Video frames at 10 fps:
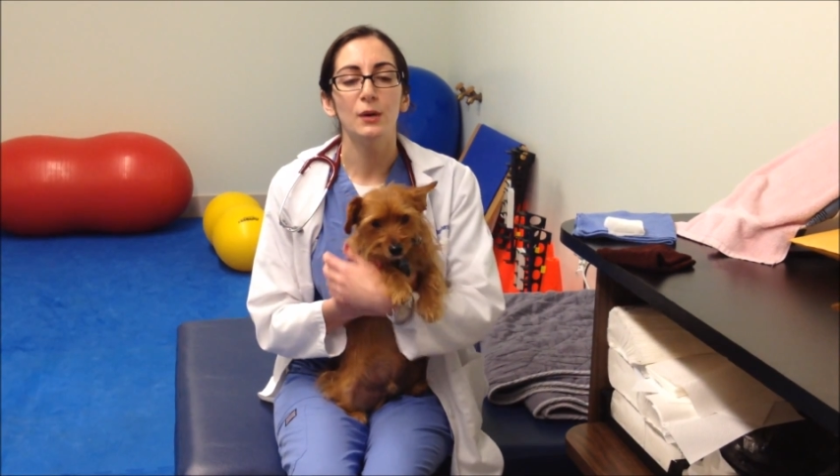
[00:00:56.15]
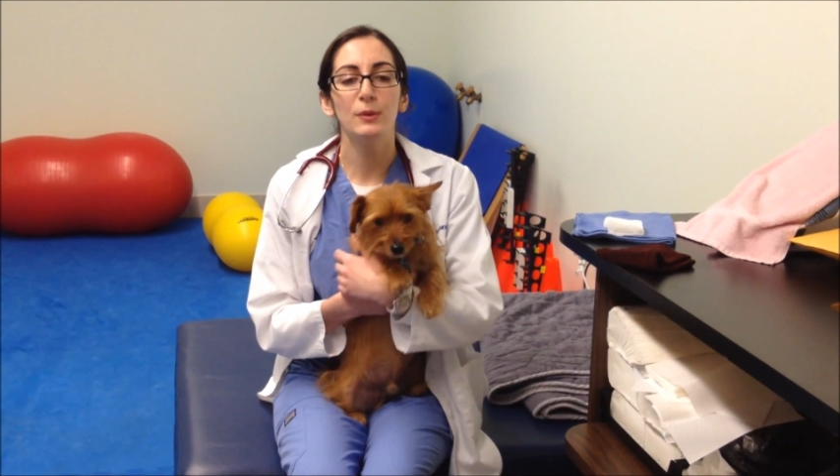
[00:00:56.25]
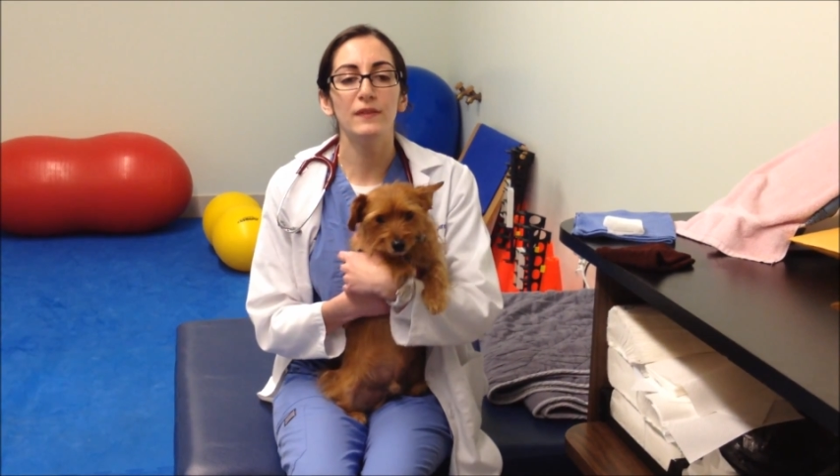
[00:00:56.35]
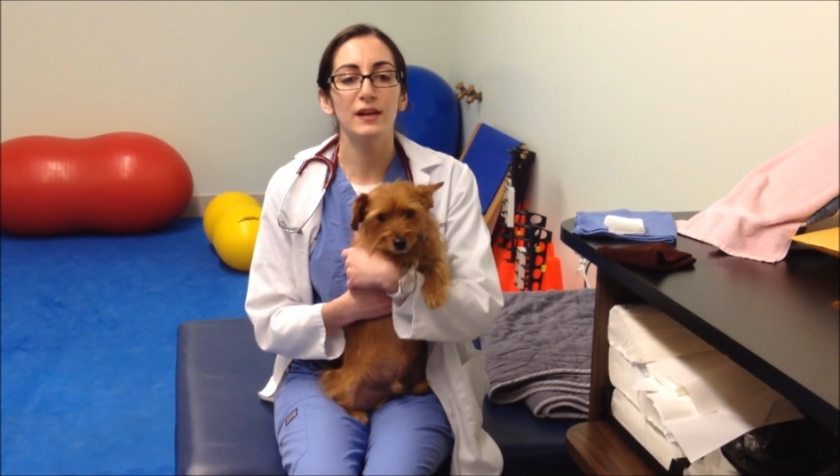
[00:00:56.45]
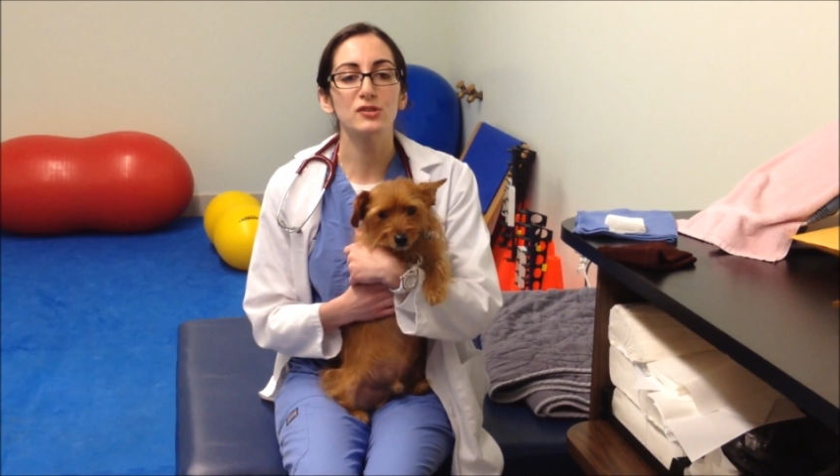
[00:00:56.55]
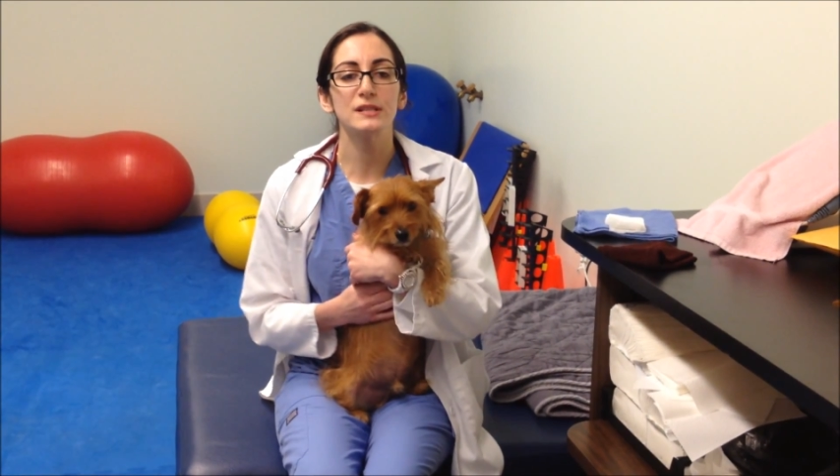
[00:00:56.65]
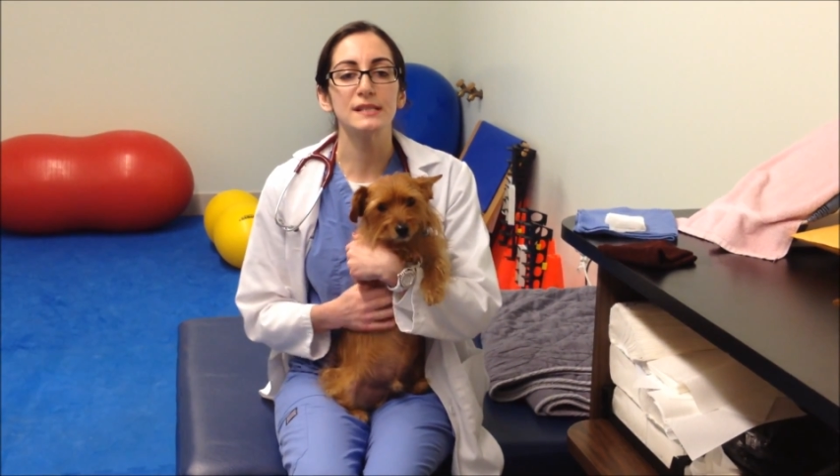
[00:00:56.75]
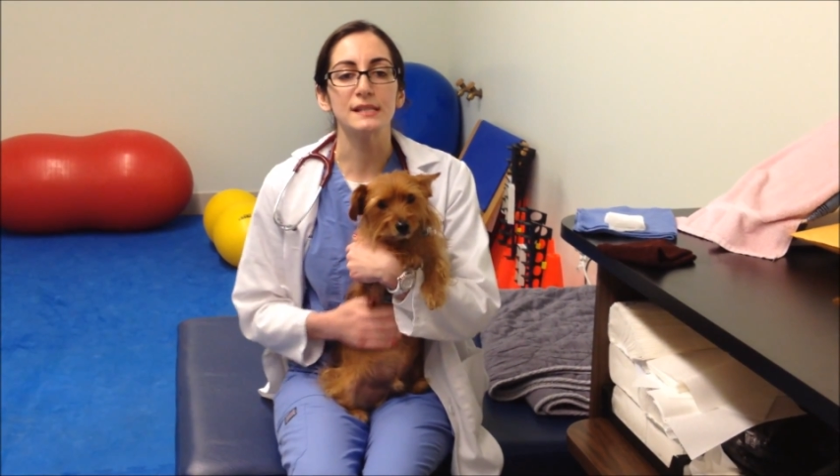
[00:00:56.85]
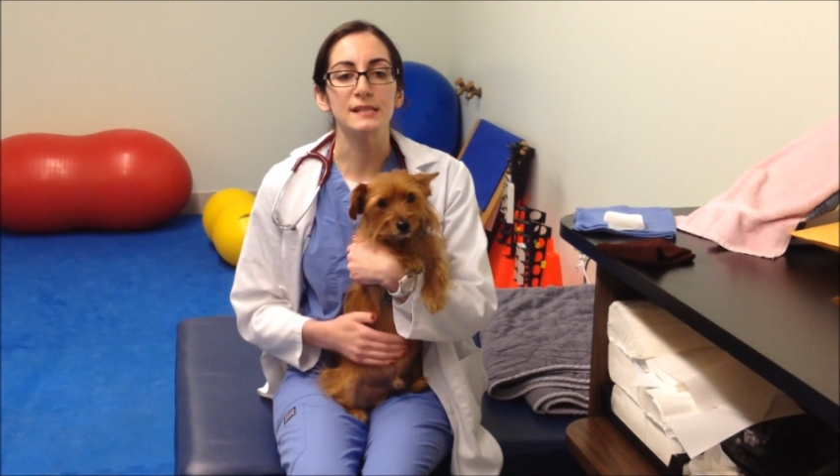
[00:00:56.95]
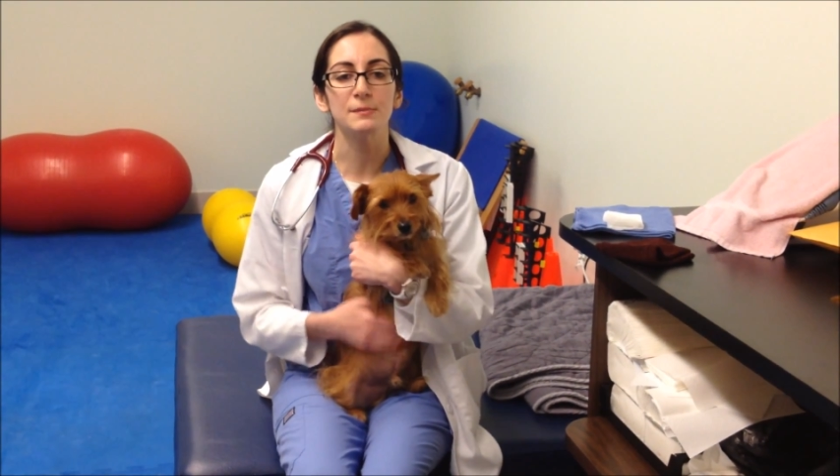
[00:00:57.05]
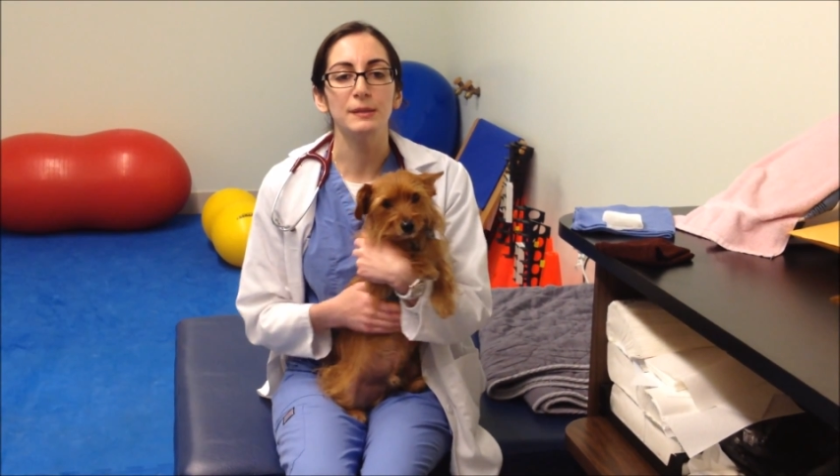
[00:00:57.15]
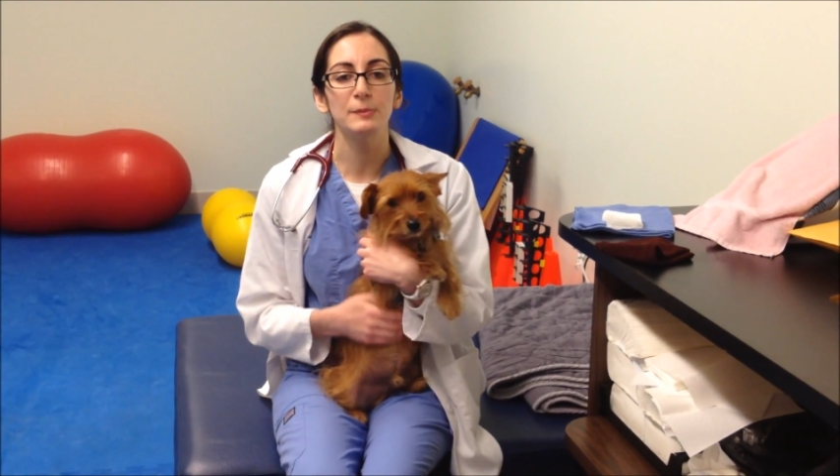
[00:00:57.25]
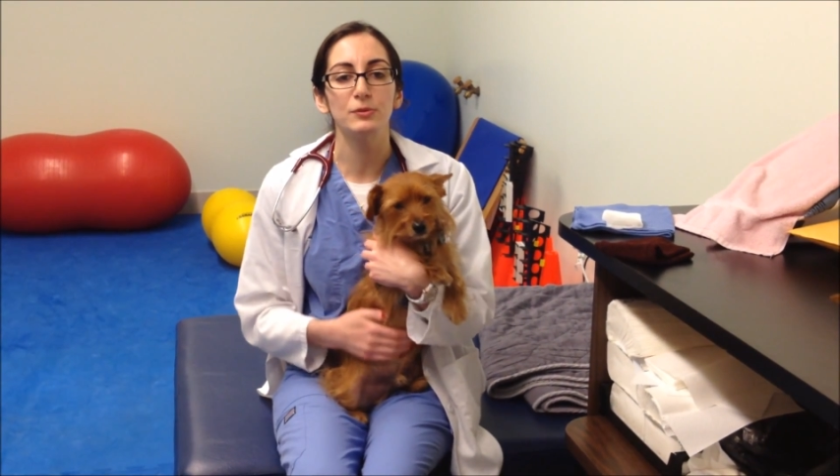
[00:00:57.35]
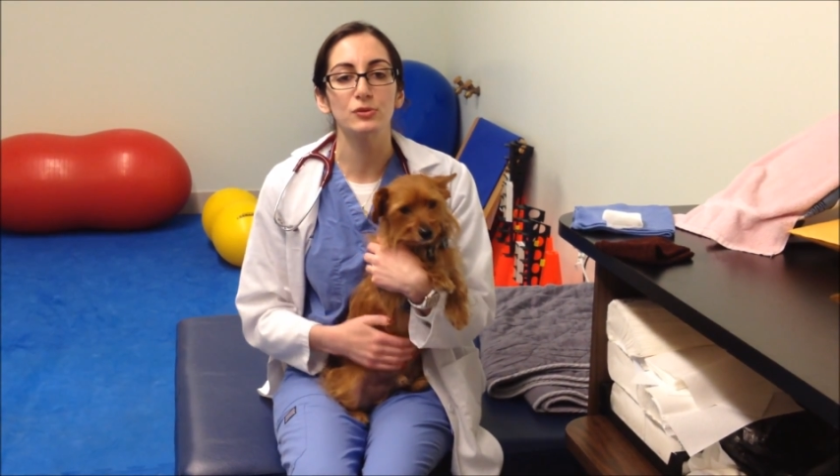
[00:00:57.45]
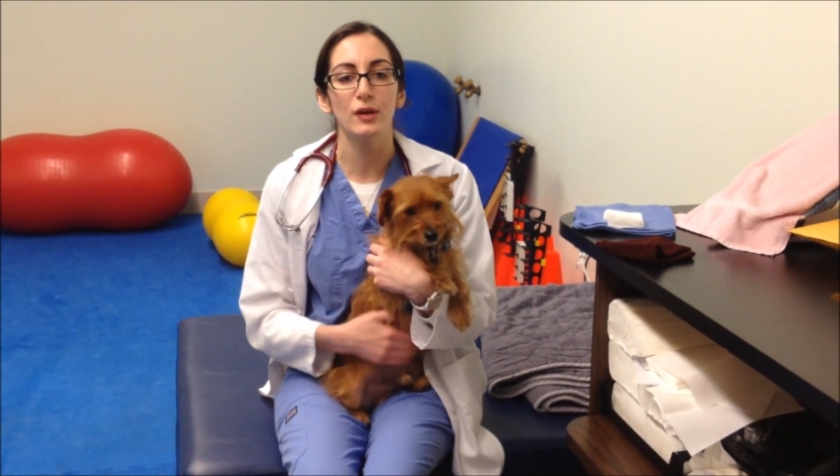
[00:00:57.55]
We've actually seen some
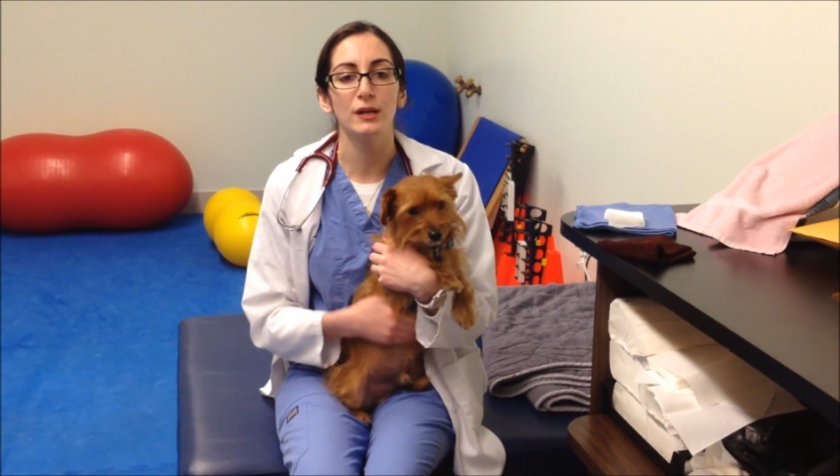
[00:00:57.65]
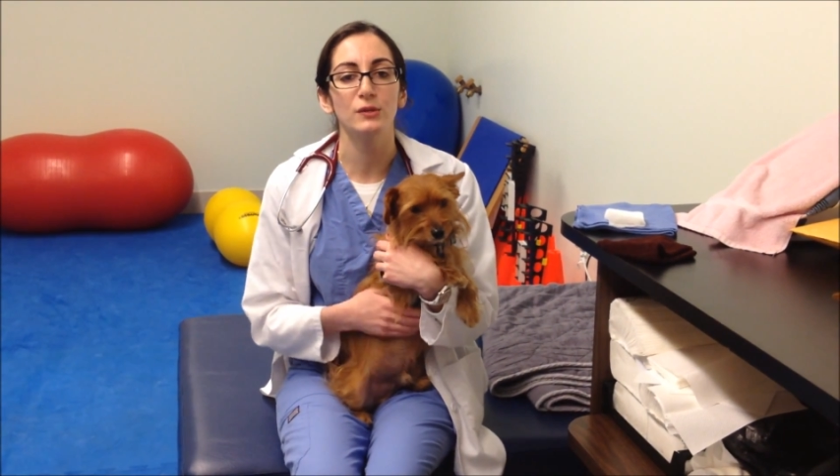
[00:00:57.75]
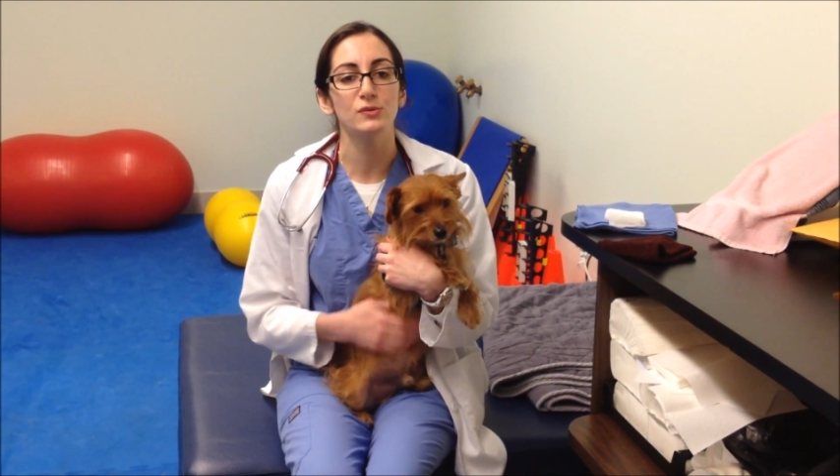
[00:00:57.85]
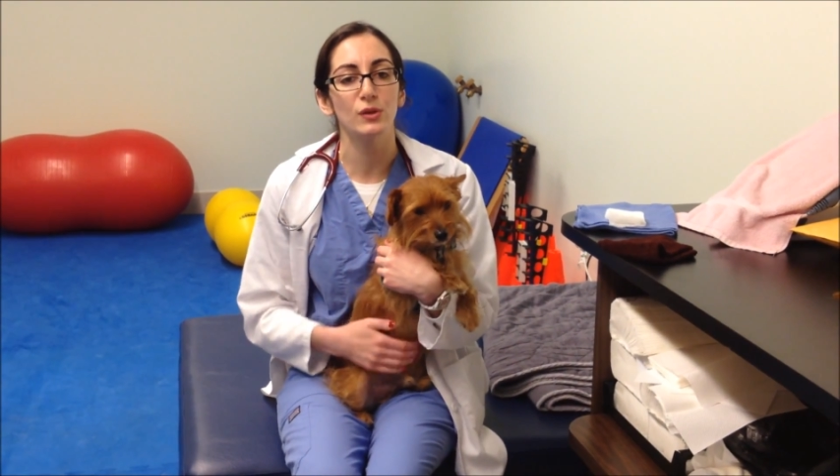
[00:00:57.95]
people try to use